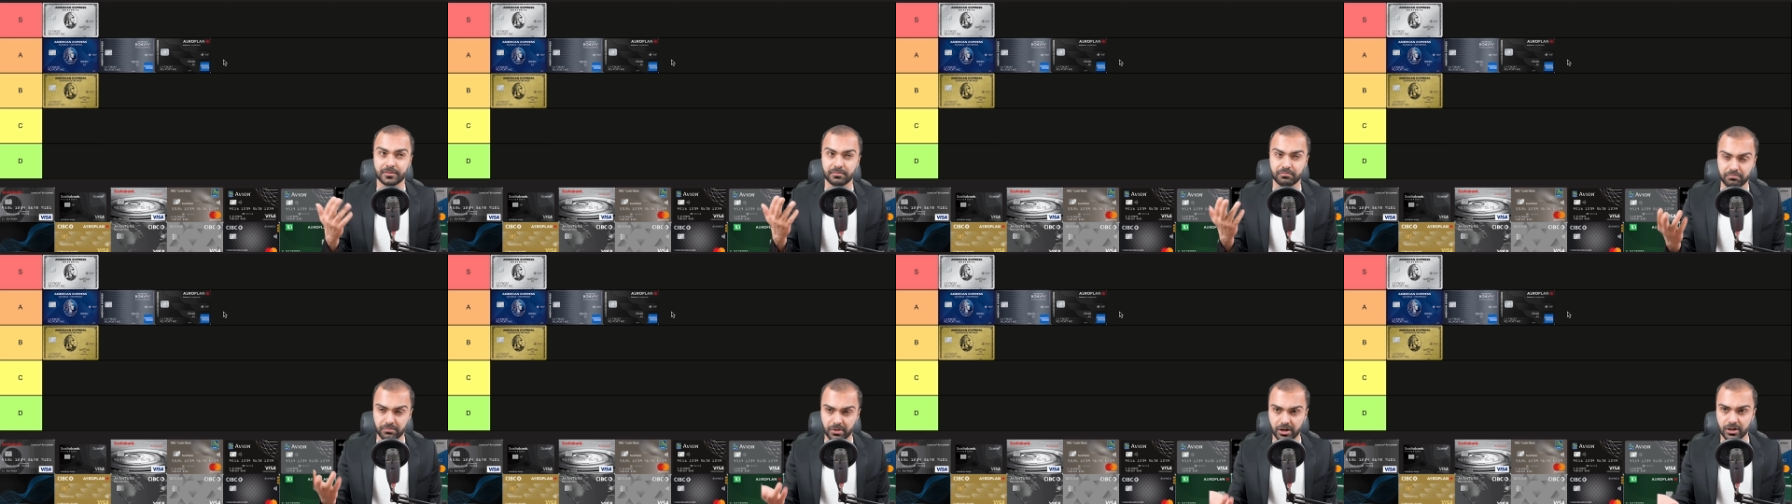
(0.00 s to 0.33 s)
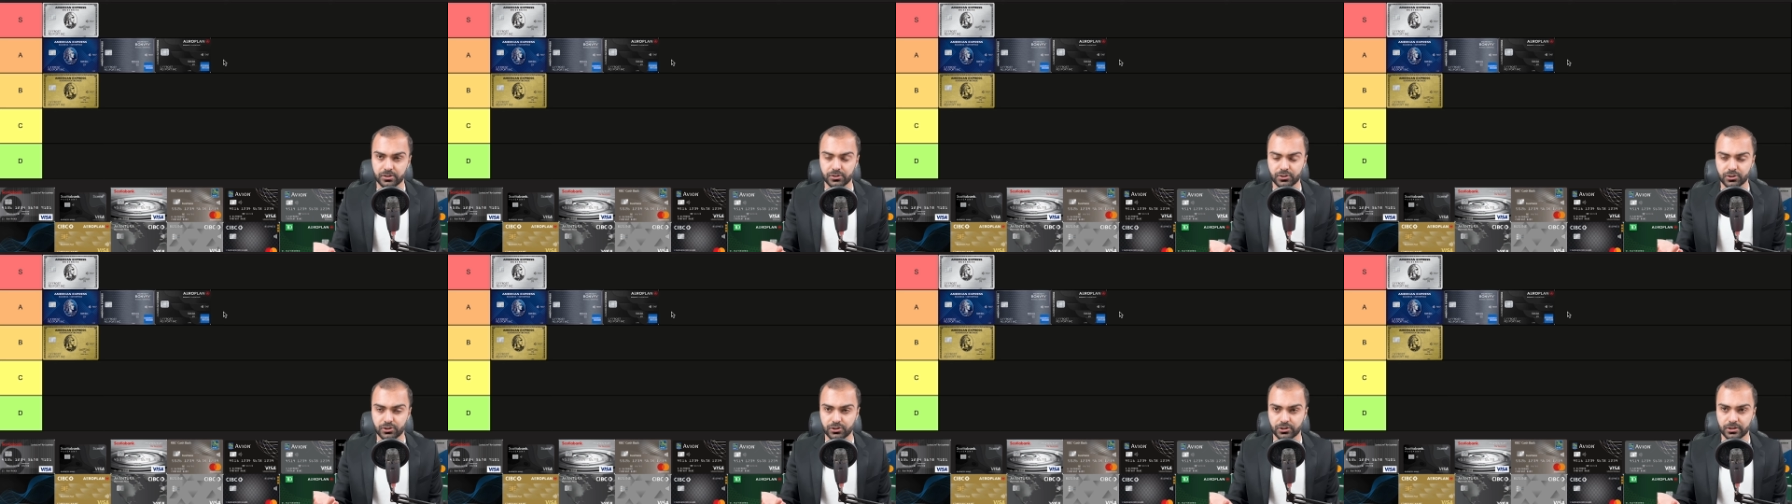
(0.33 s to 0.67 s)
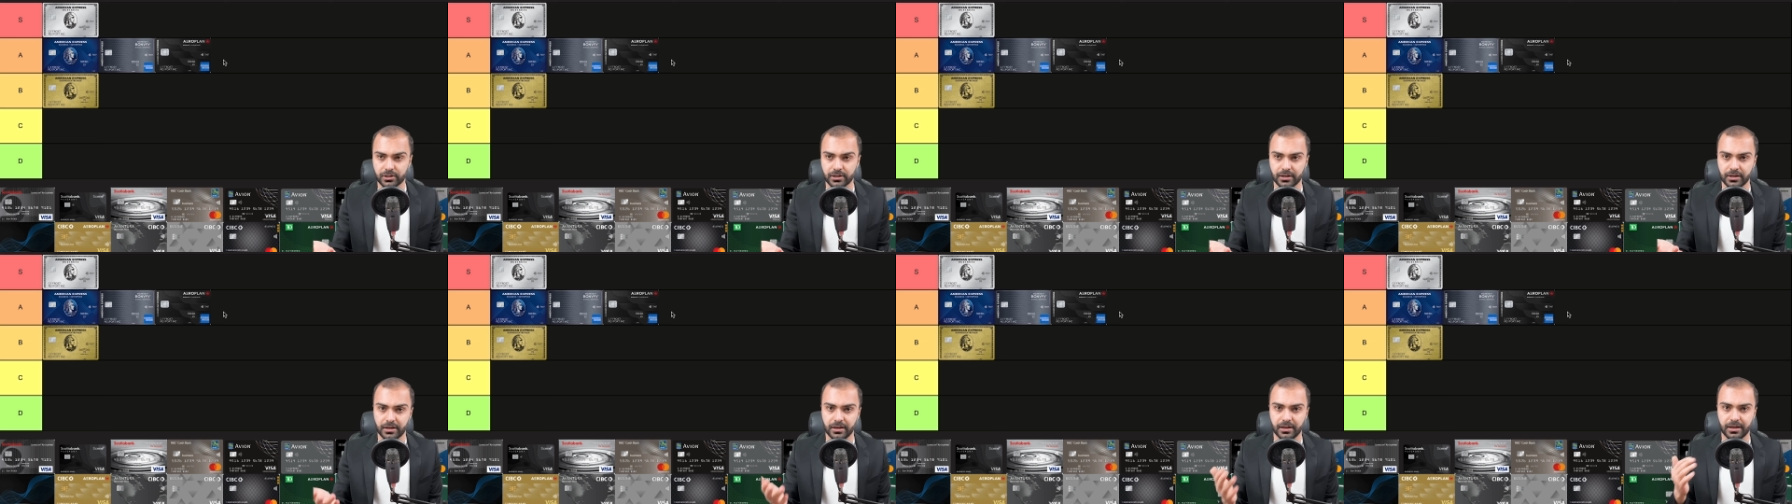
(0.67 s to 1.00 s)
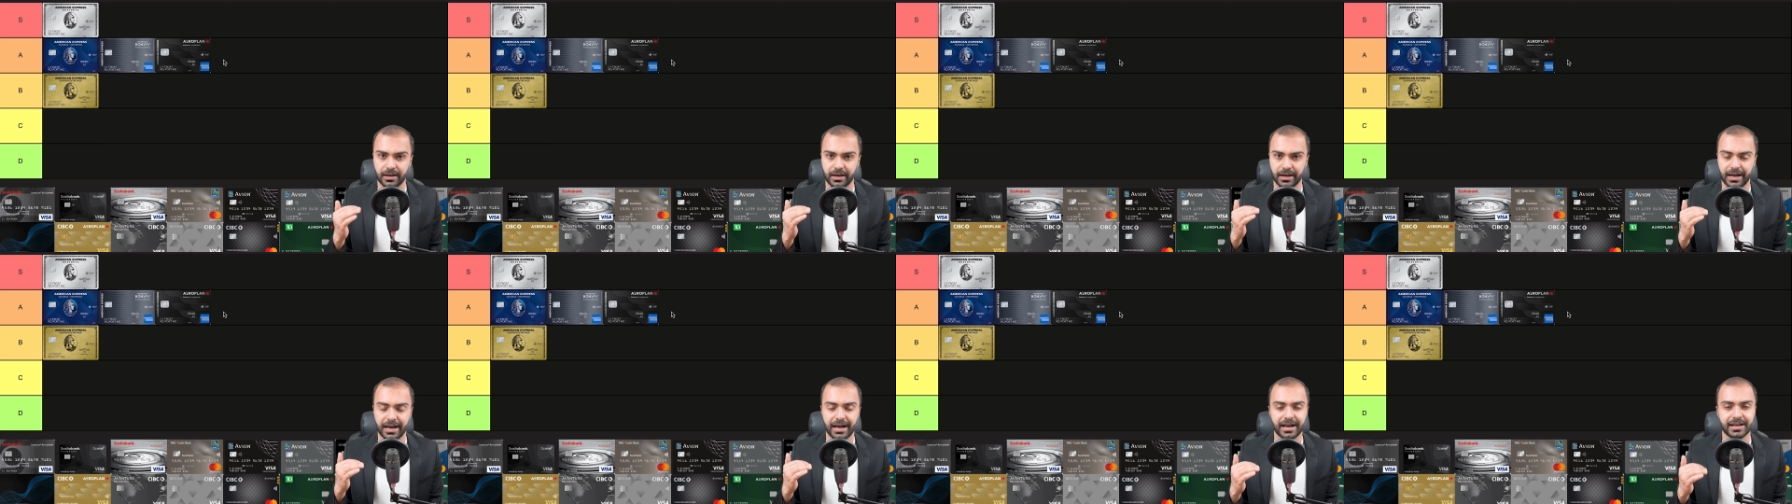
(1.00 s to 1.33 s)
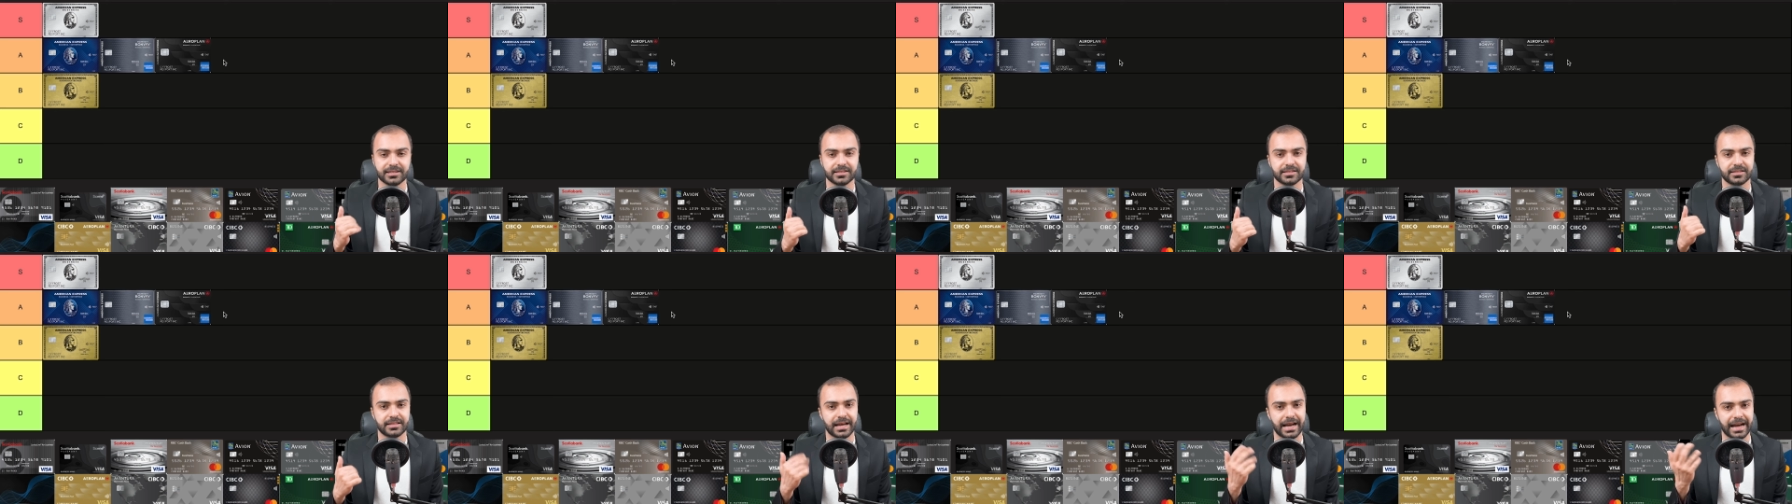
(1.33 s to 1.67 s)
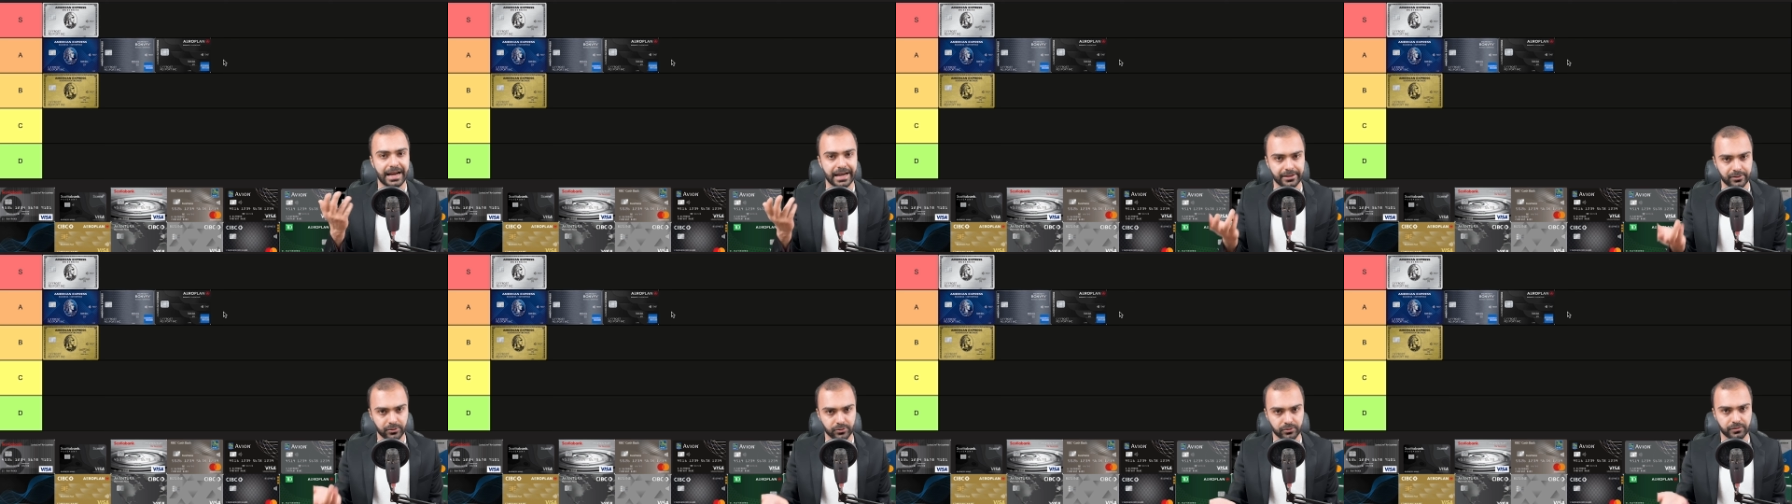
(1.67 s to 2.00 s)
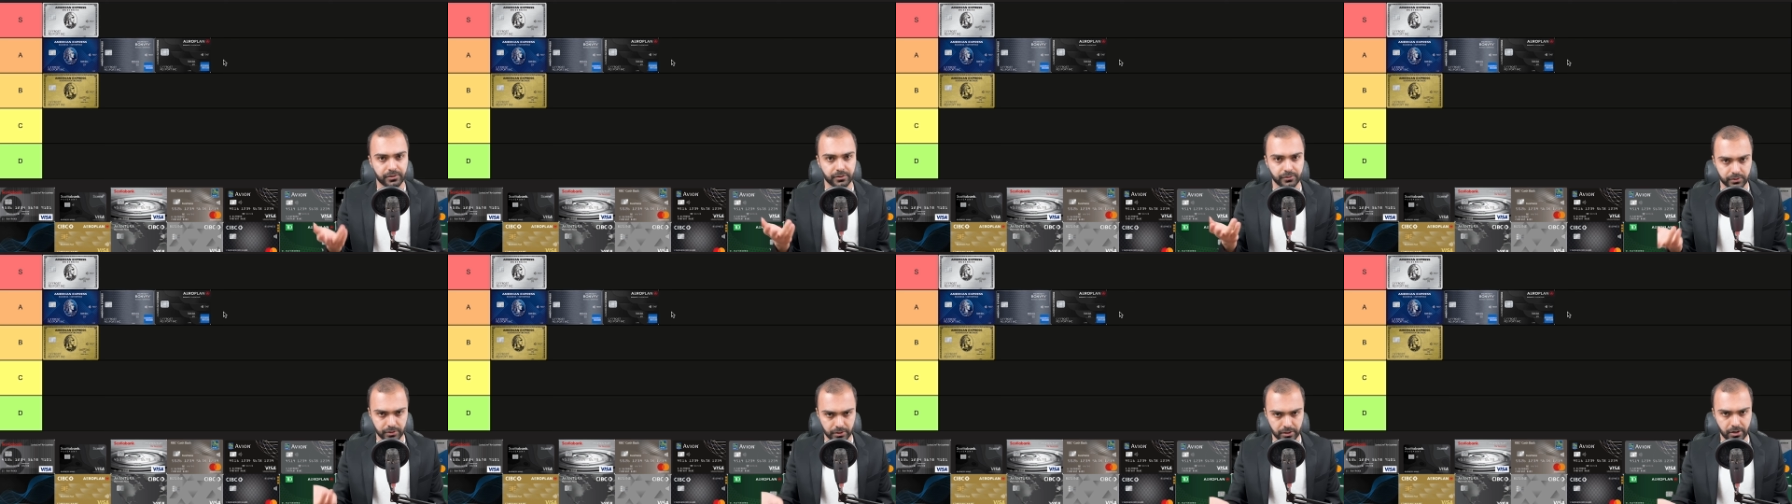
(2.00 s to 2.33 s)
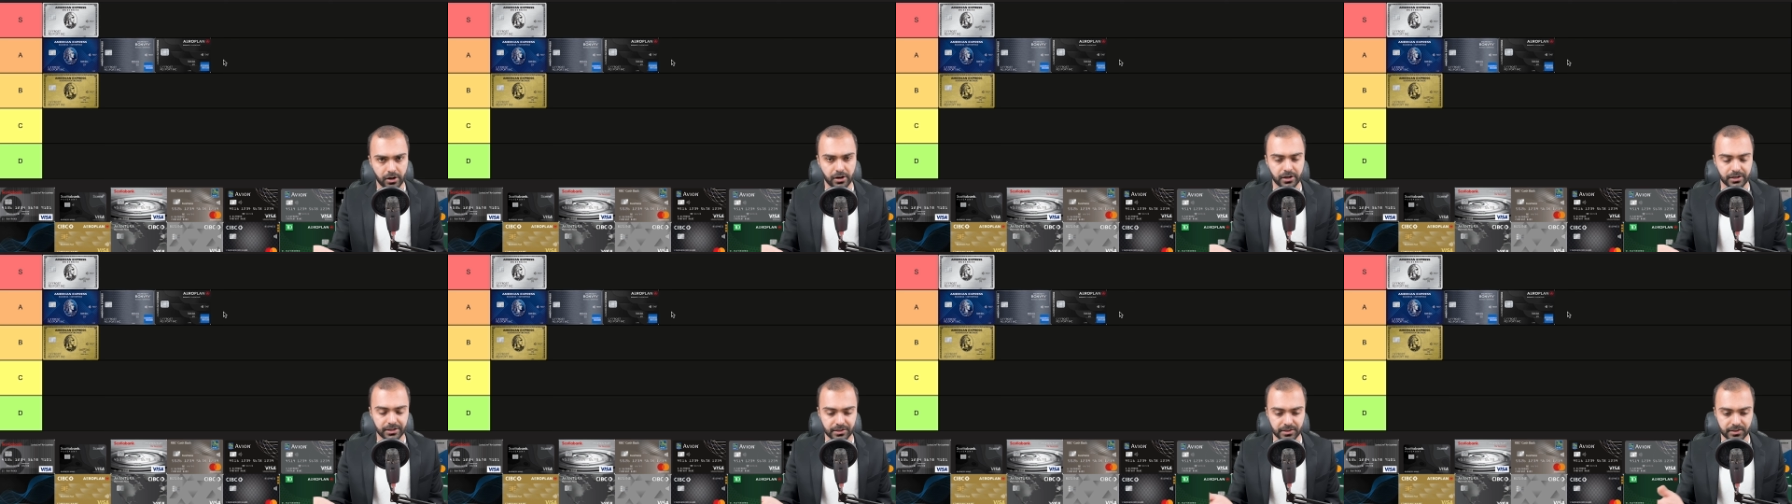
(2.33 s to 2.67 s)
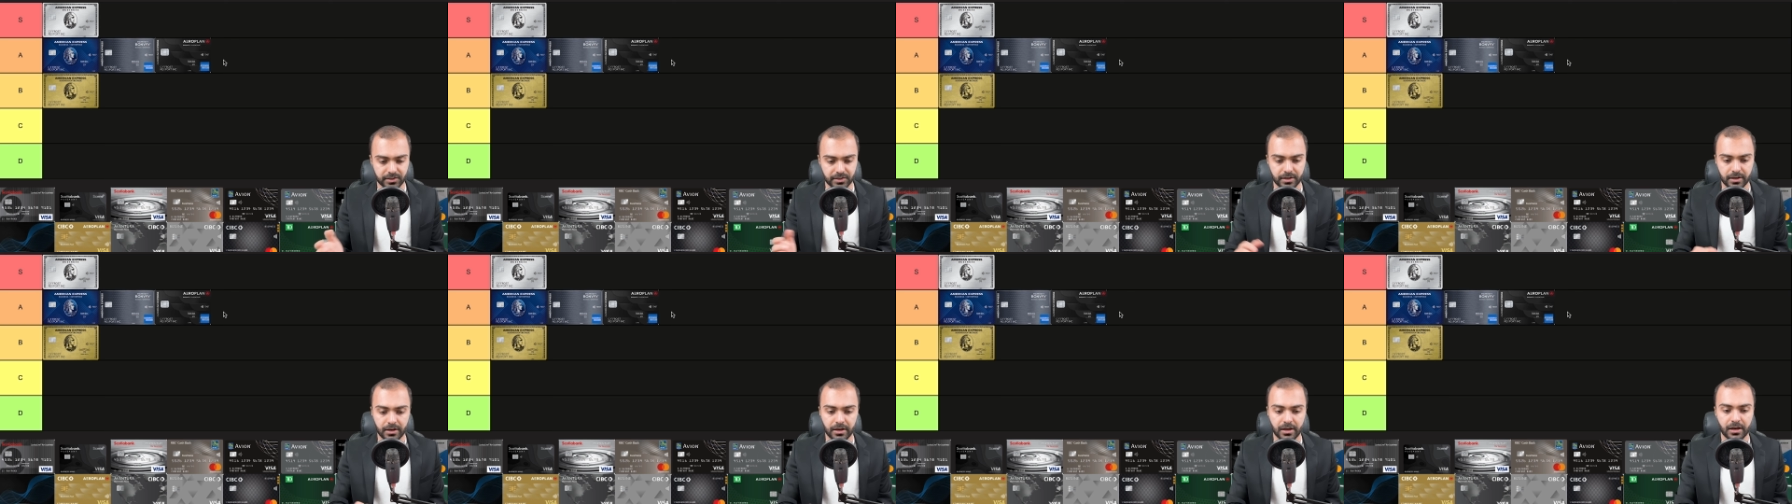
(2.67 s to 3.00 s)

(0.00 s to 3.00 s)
much as the annual fee for the card is.